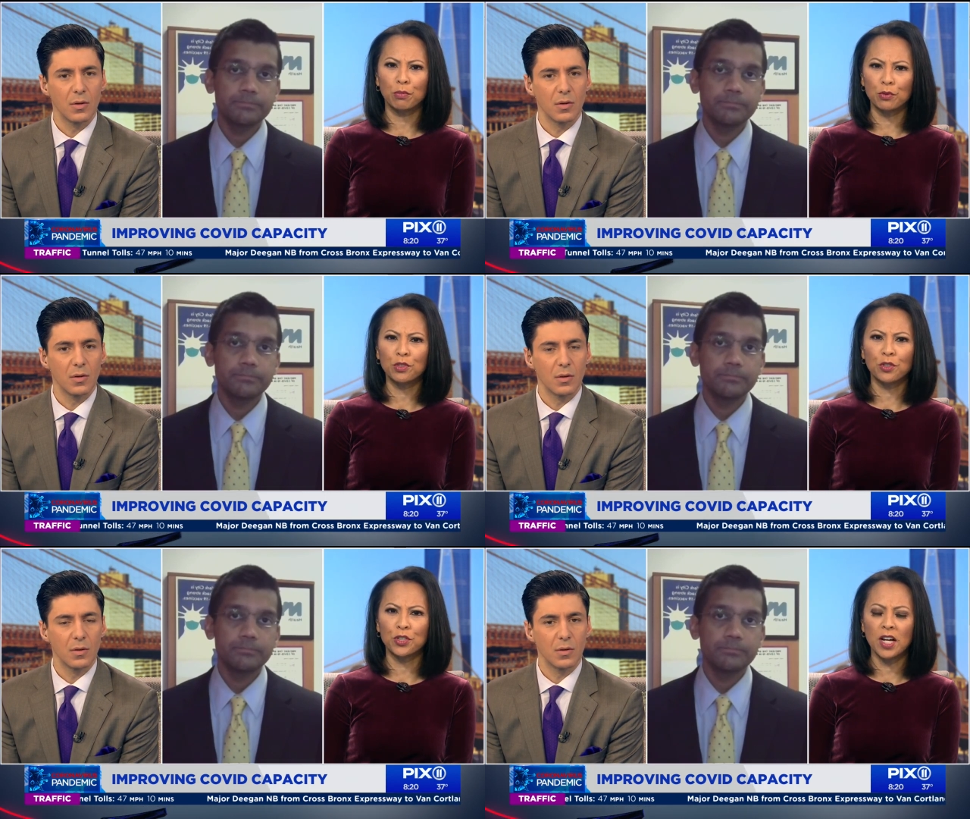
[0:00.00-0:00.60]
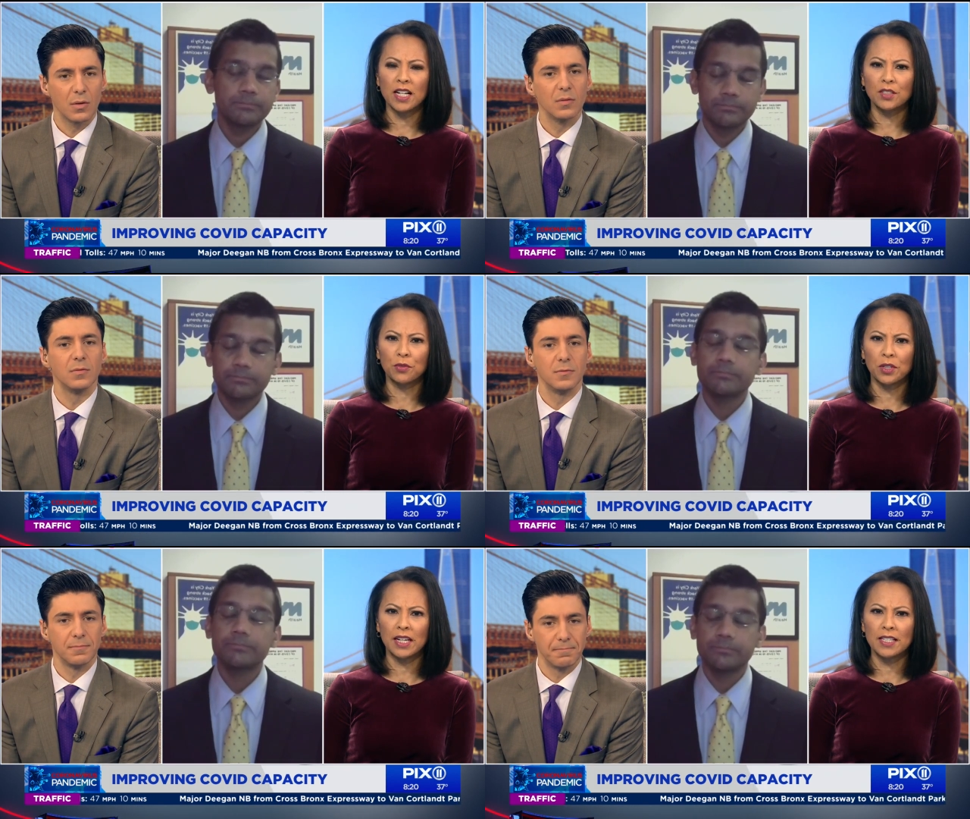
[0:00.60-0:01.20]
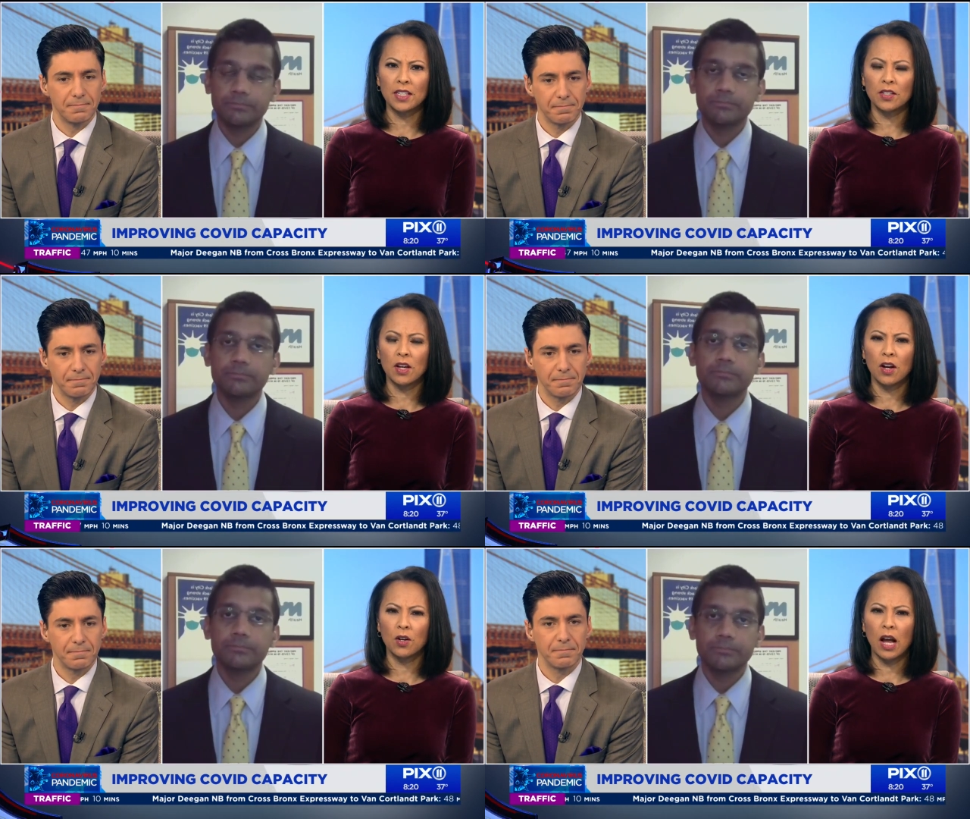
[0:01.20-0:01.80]
Speaker 1: booster shots for kids,
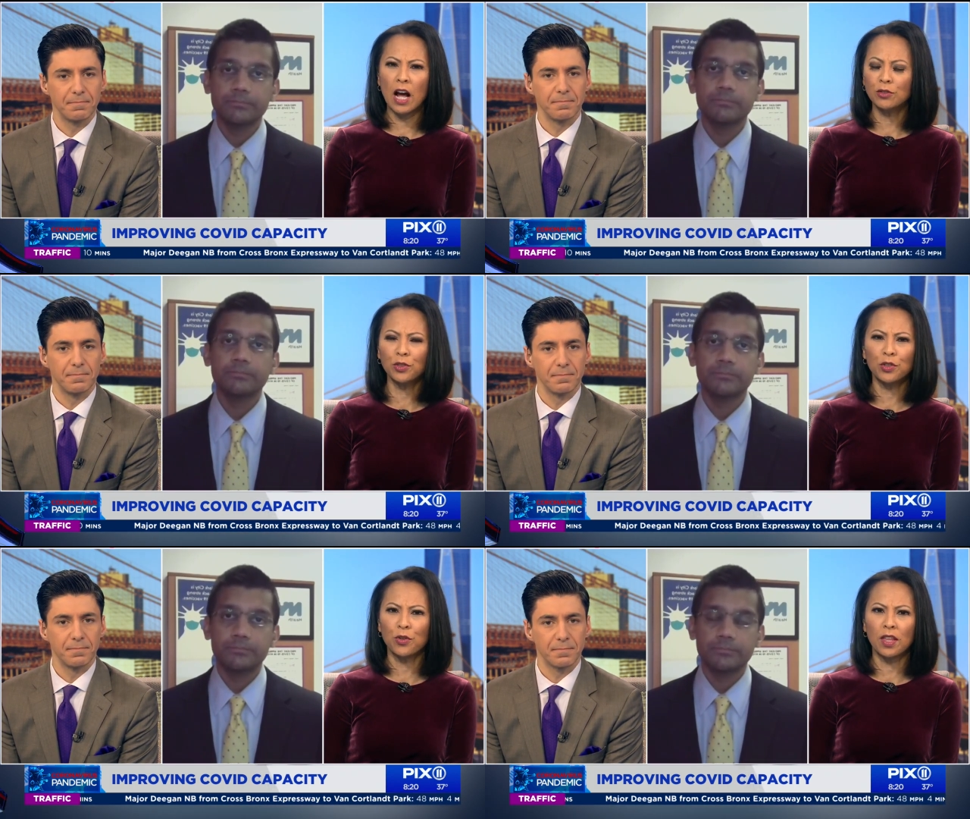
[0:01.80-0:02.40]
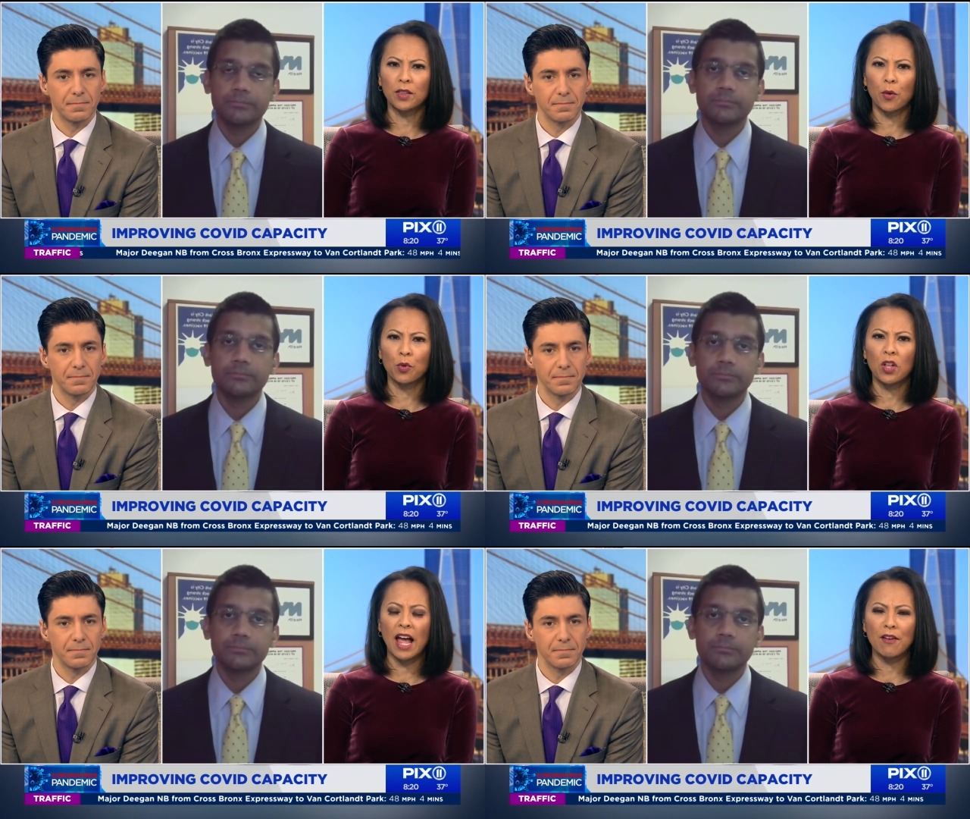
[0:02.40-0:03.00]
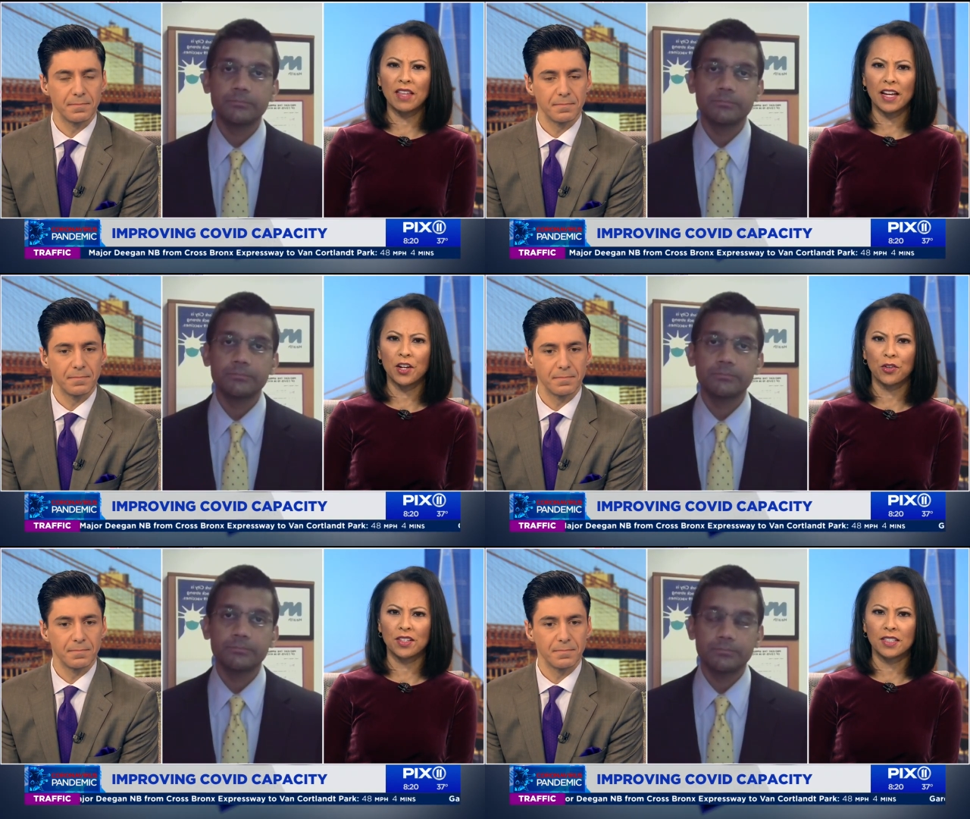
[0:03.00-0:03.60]
how soon do you think that we'll have that here
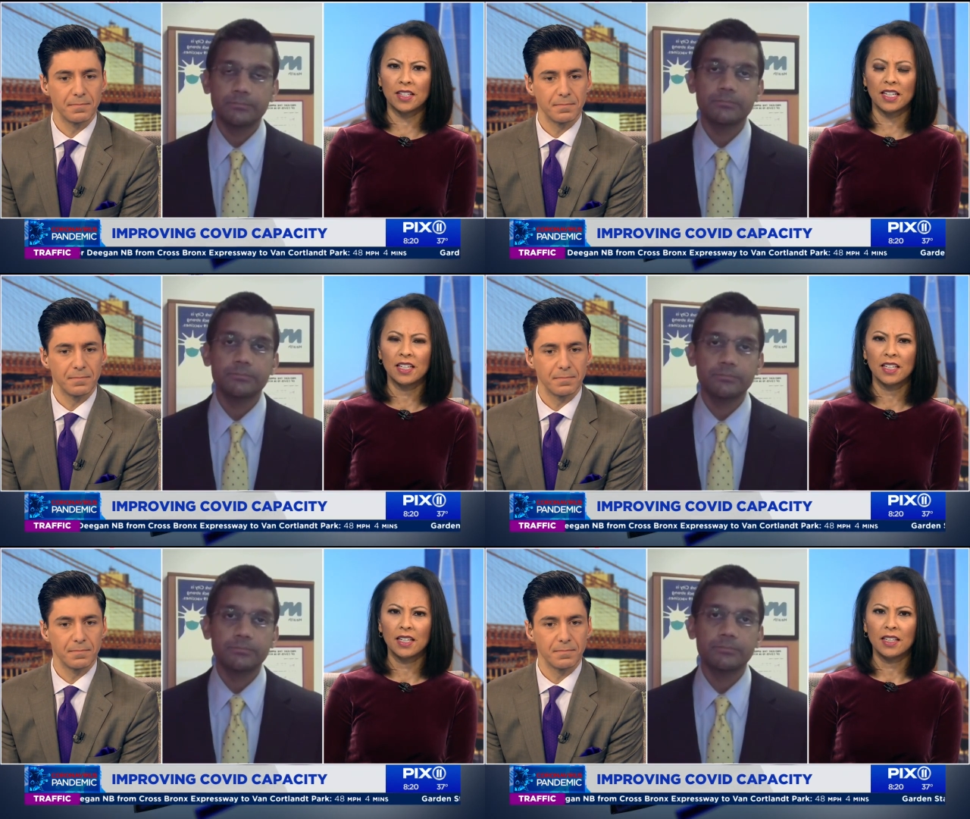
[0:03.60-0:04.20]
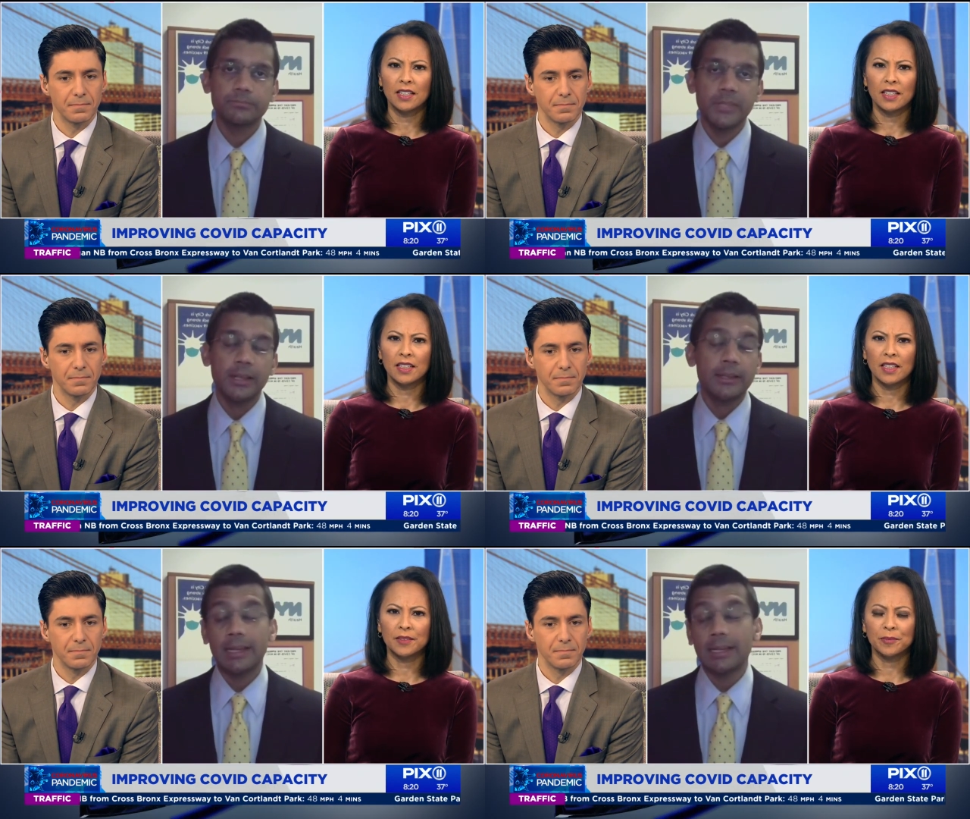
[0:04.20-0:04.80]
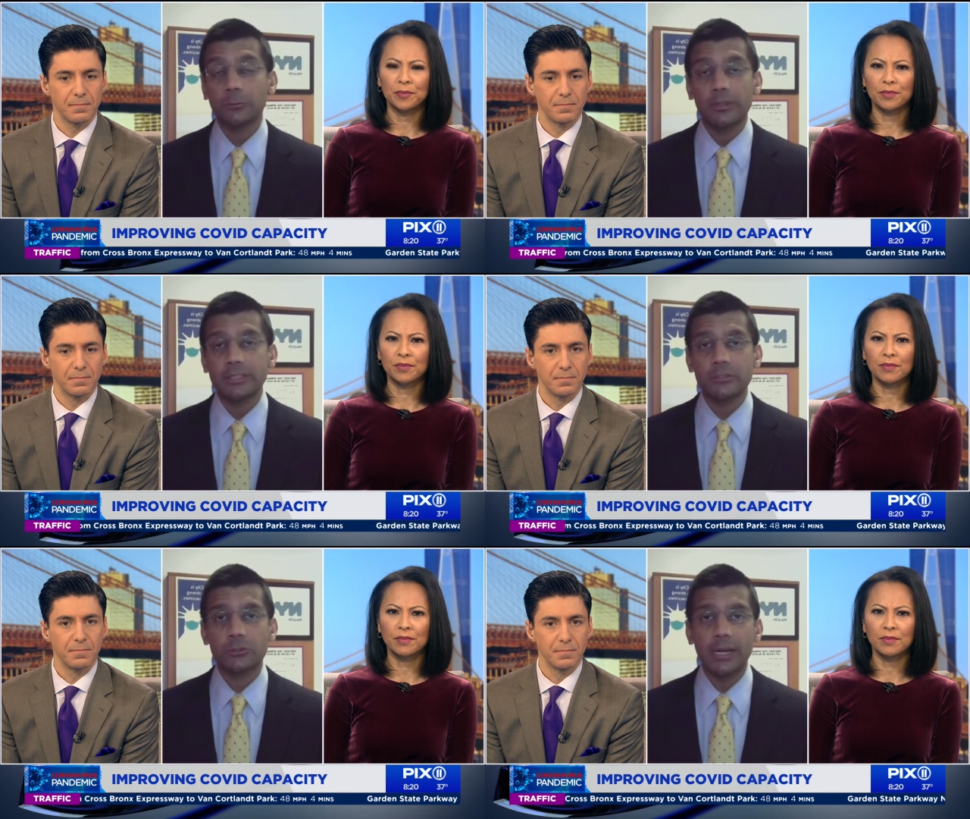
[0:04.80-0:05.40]
in the city?
Speaker 2: Yes, well,
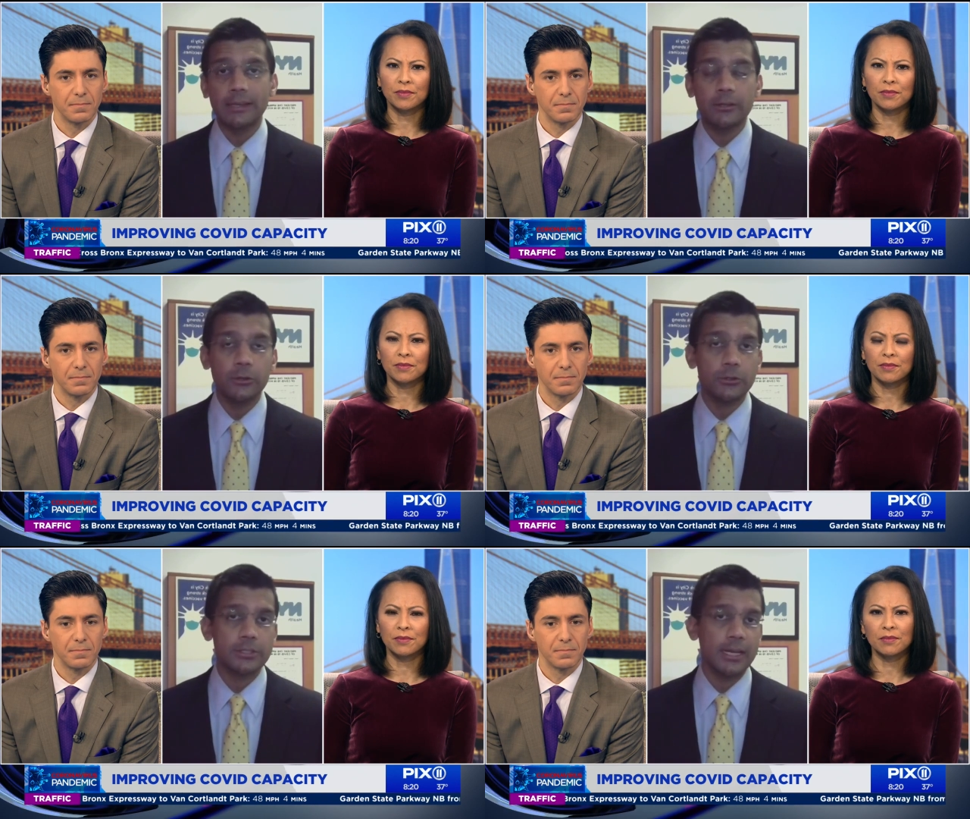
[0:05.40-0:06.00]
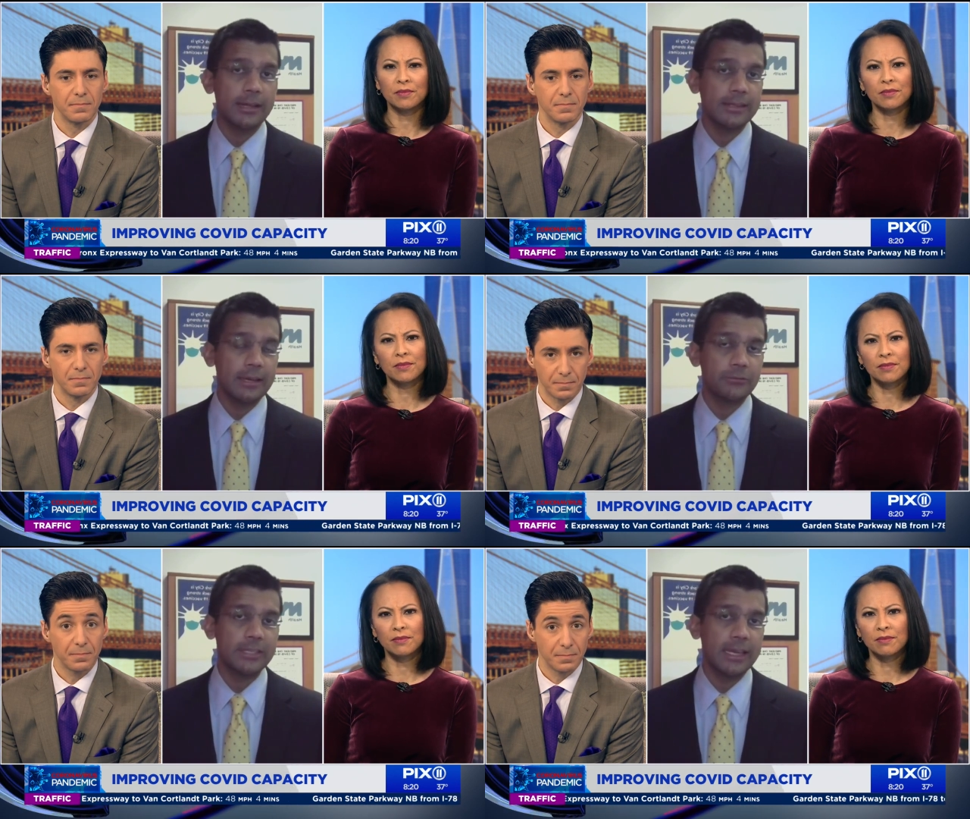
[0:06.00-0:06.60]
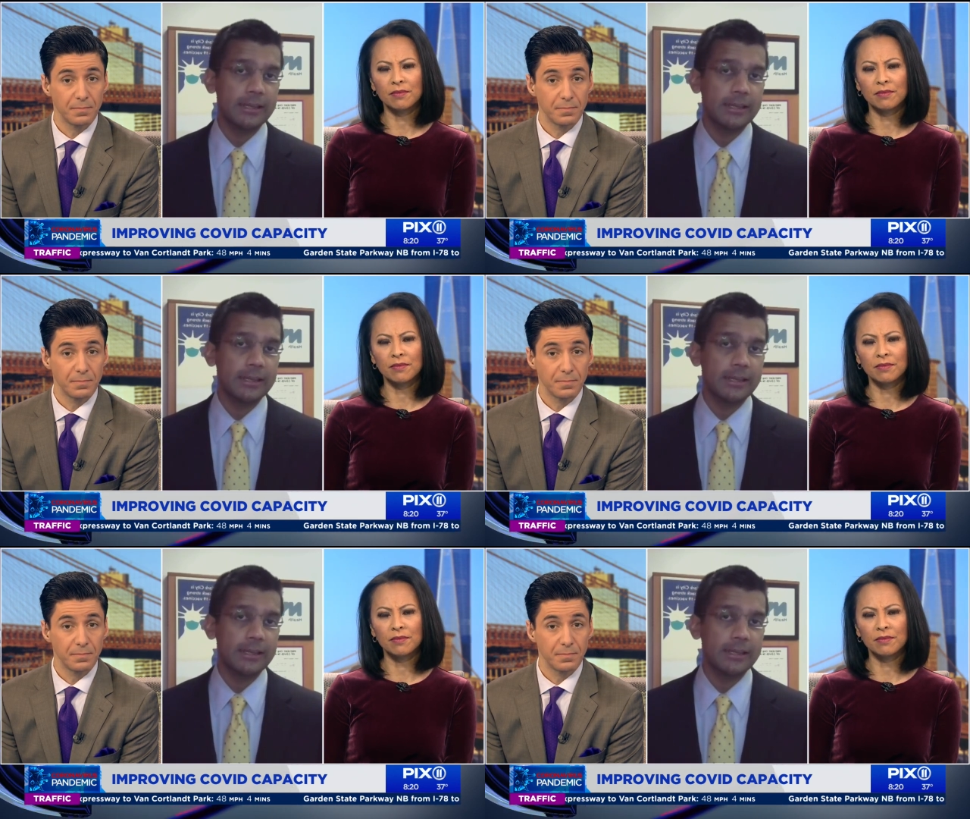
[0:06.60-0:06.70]
this is great news. Uh, the F D